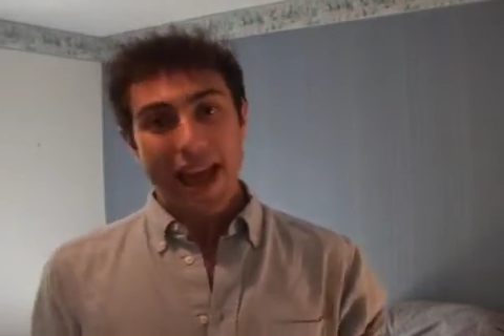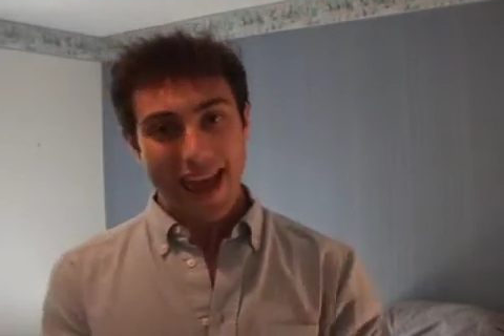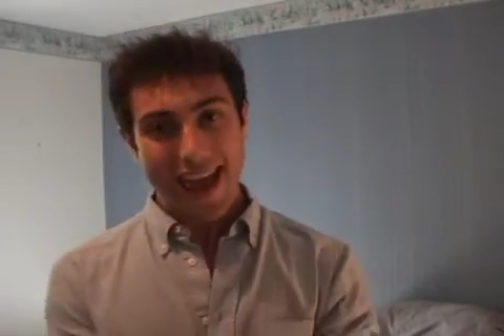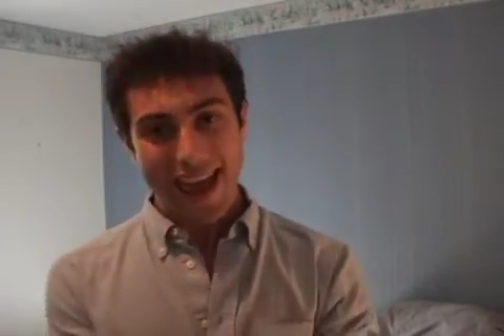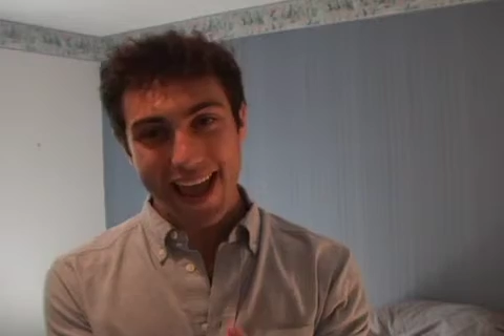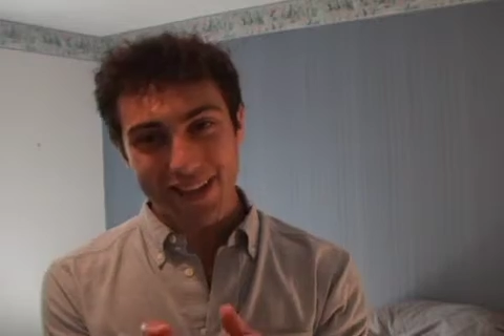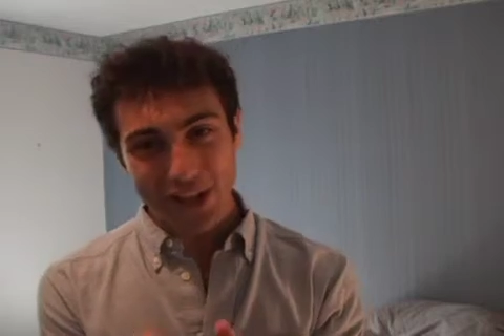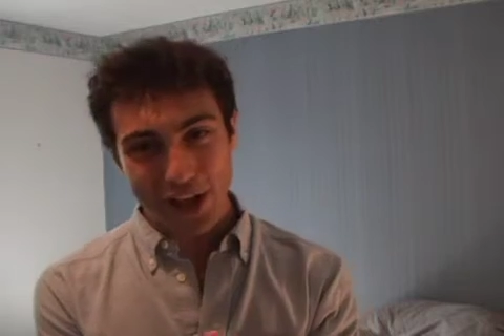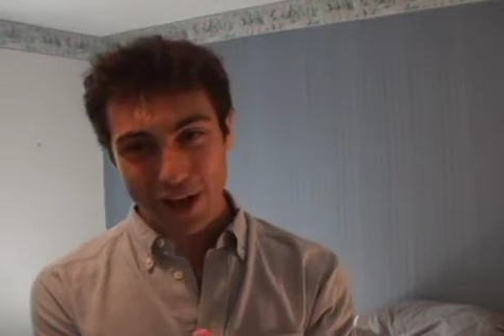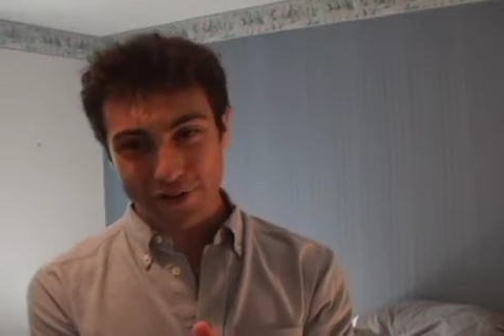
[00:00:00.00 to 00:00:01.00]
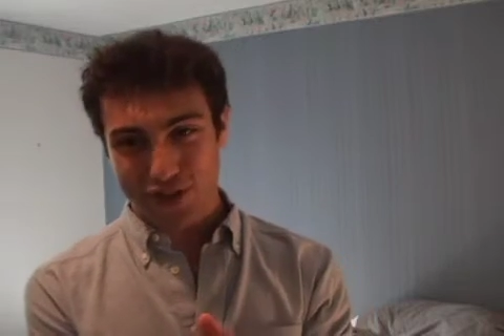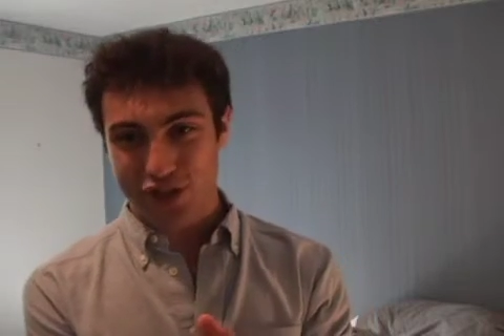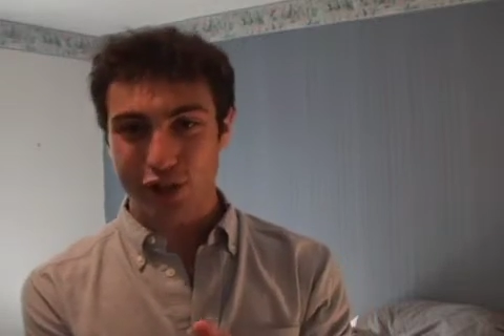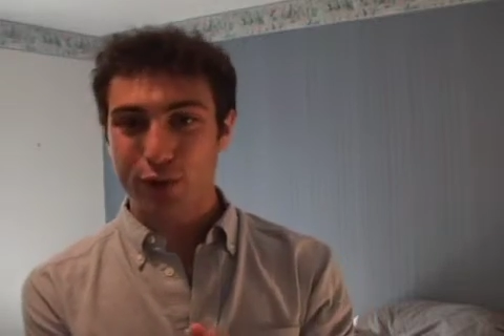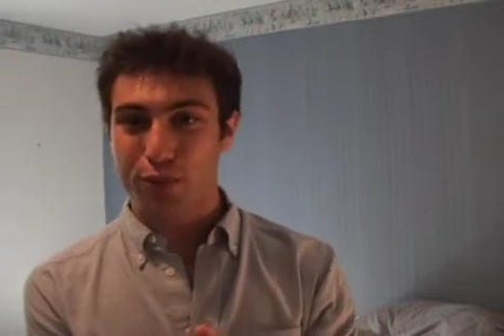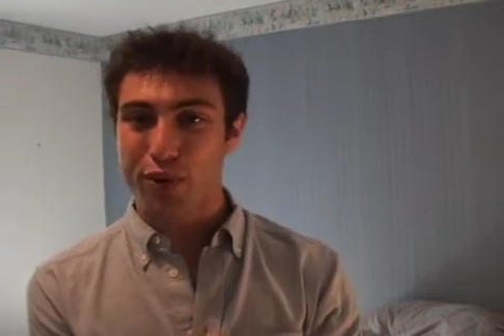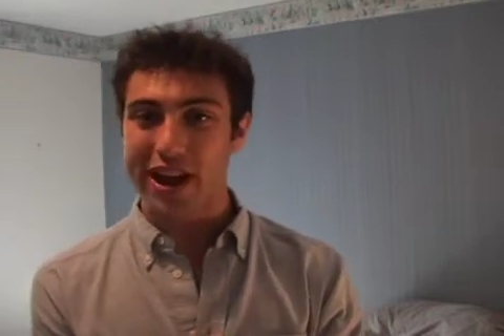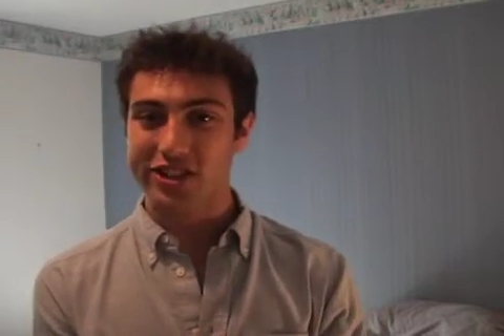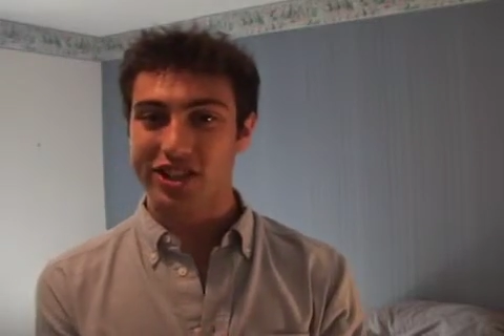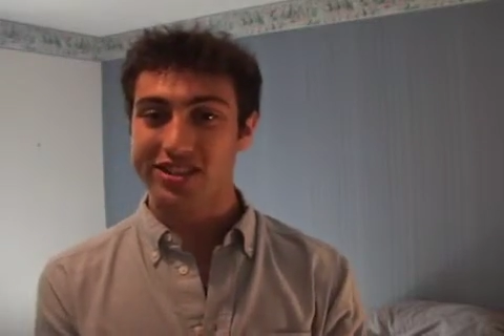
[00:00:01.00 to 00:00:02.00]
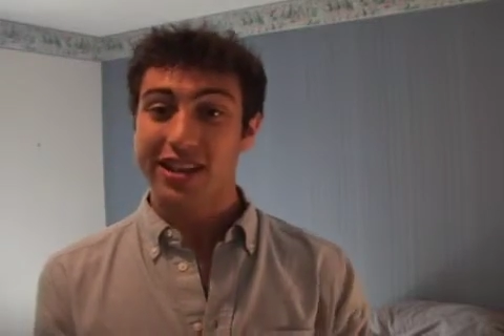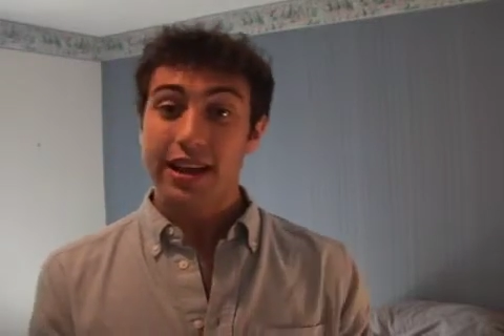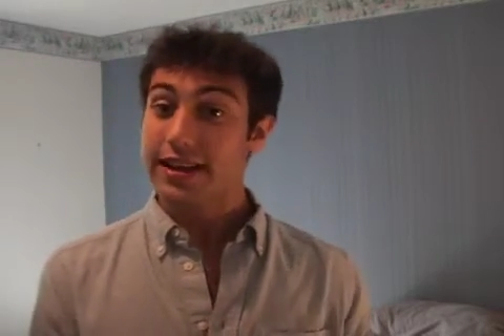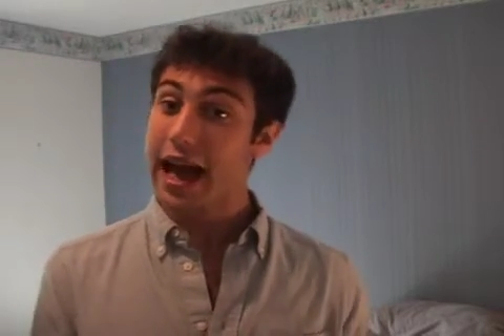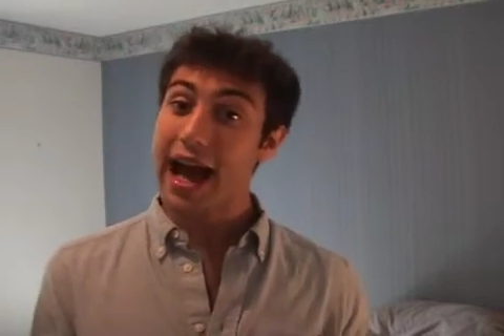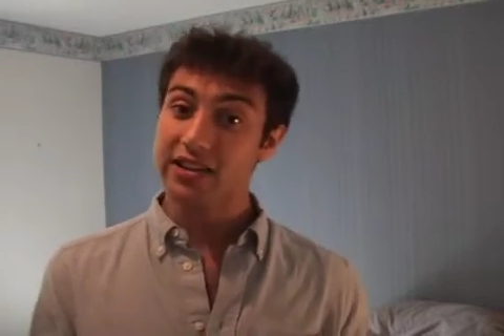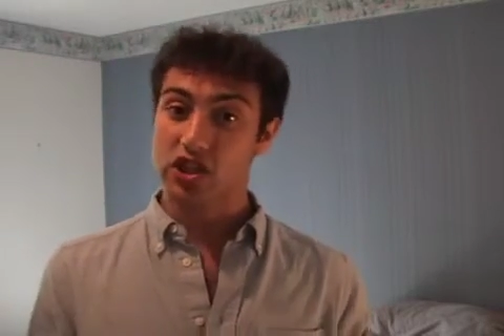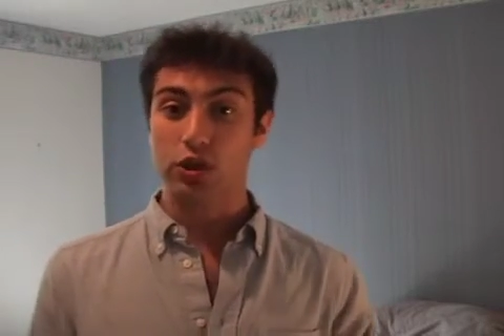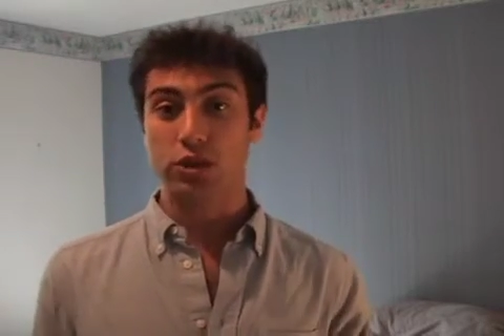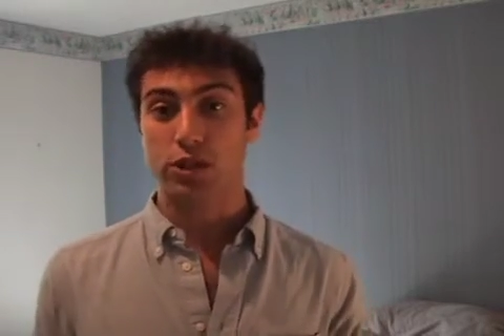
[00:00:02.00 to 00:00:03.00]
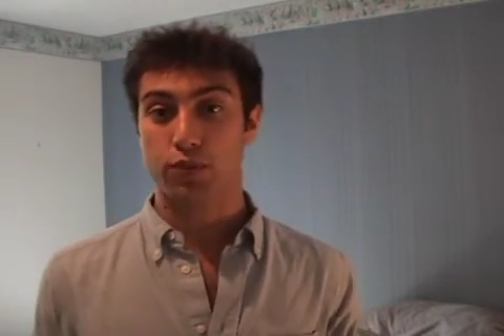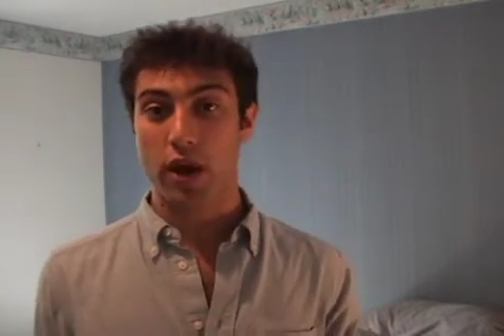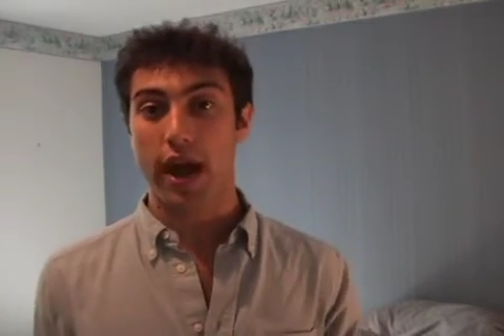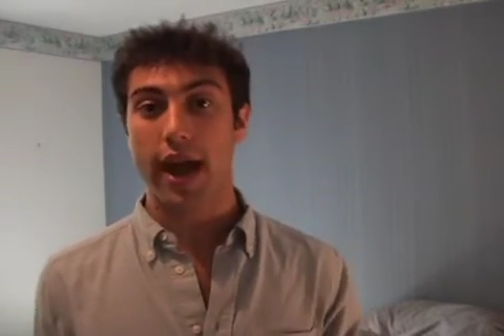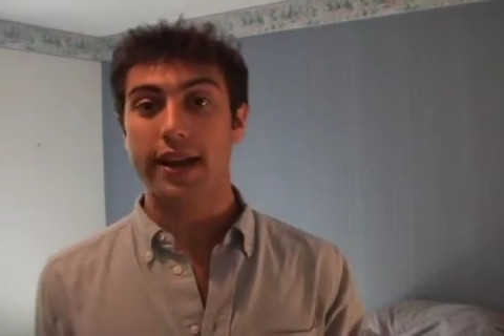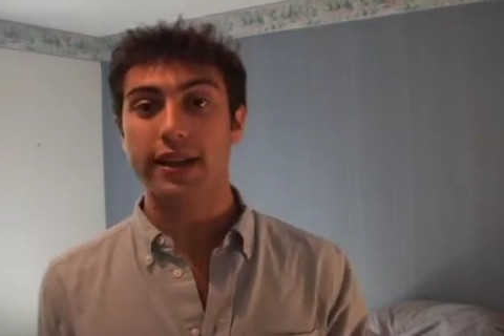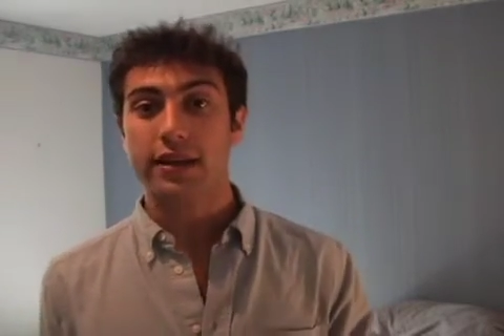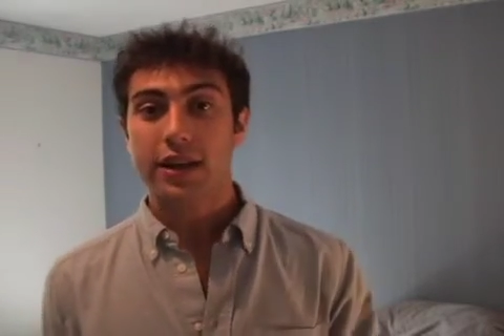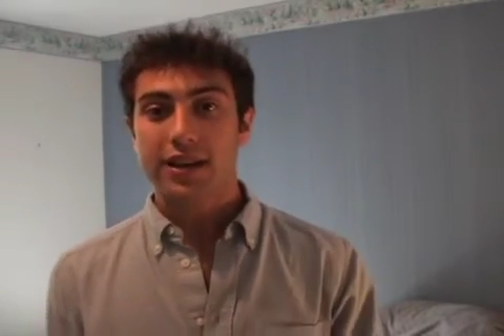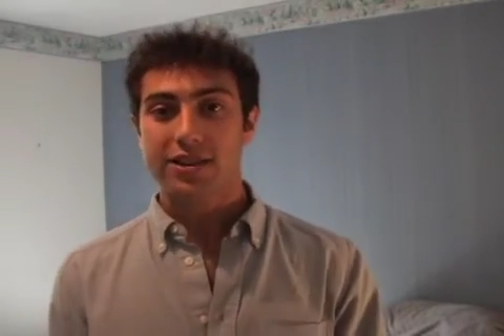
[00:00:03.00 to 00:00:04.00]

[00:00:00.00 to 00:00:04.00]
And love's too precious not to spread it,